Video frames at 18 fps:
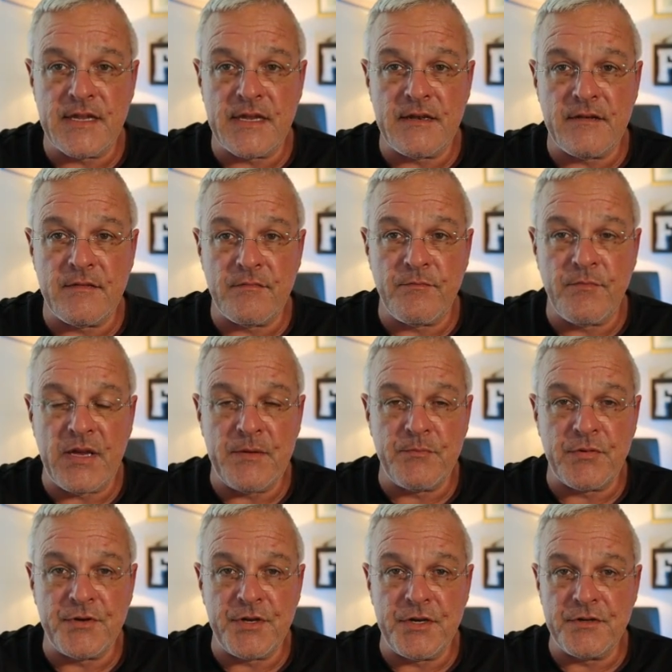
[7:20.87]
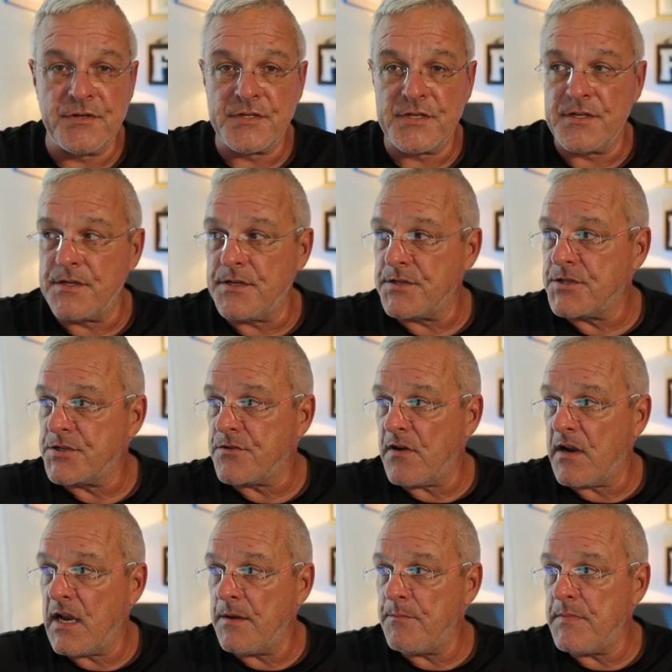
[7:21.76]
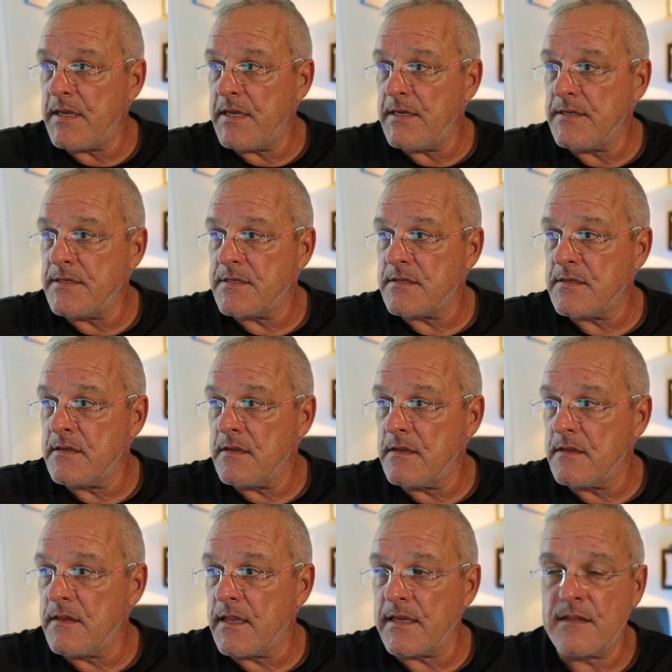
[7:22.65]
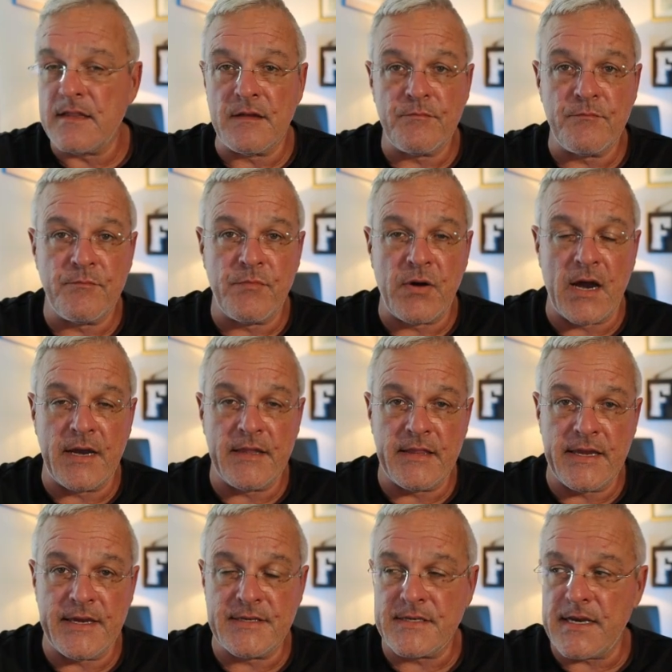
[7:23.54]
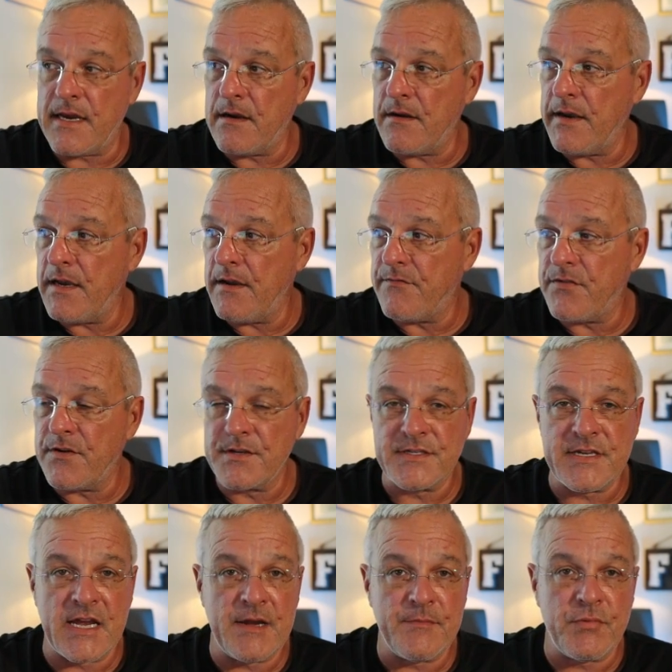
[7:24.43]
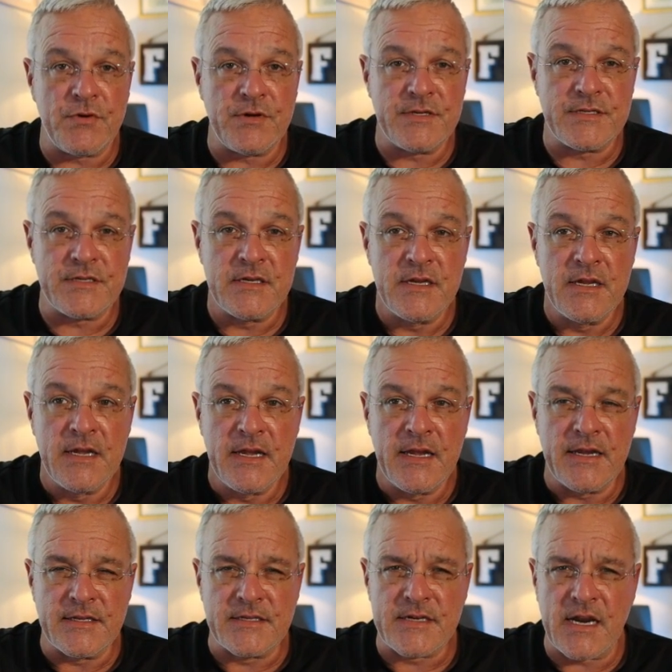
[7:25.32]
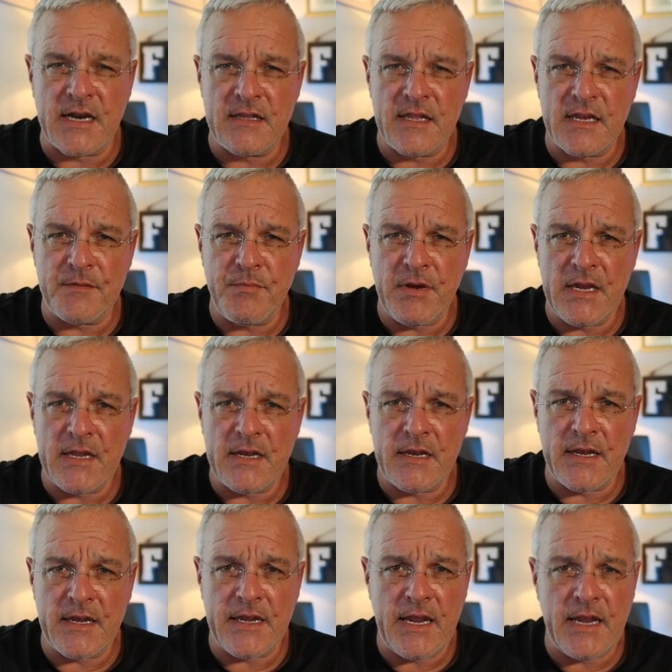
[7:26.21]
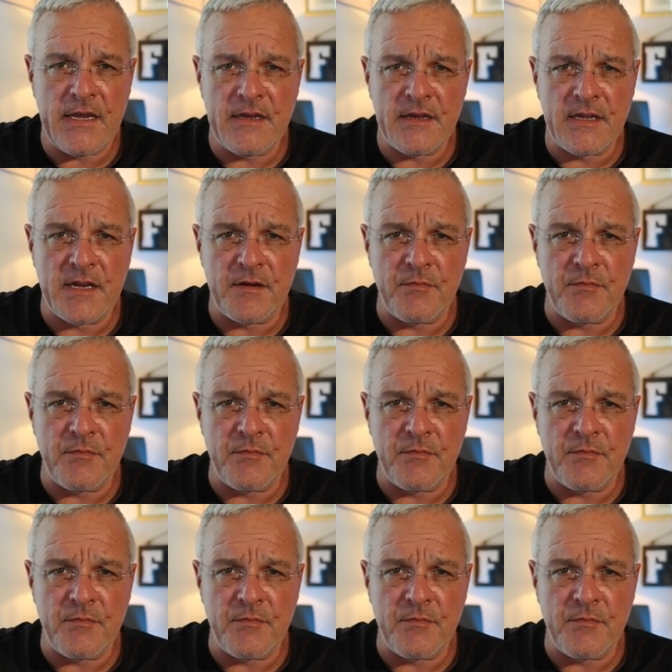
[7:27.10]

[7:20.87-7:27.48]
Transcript: that people use to describe these, like the Pine Lakes area, for example, is it's kind of like being in a gated